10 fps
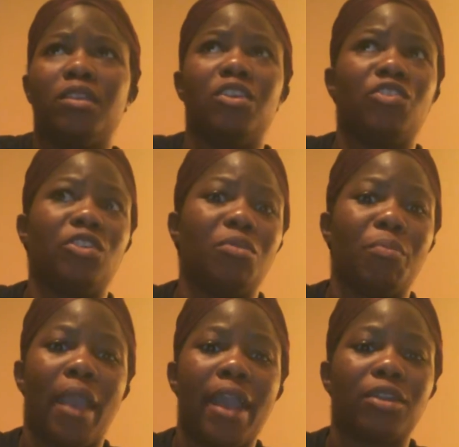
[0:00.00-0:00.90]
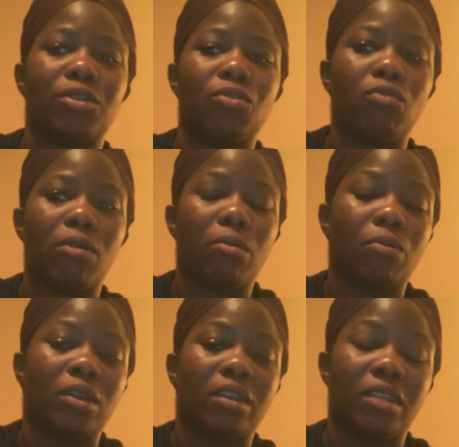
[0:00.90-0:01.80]
It shouldn't matter who I would
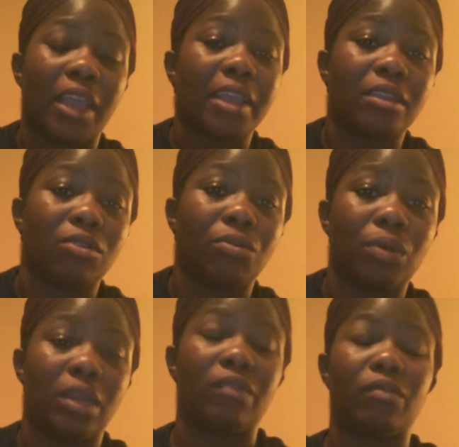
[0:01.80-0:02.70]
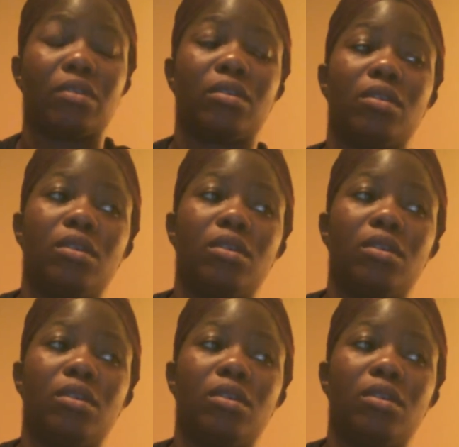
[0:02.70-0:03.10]
want to date or whatever.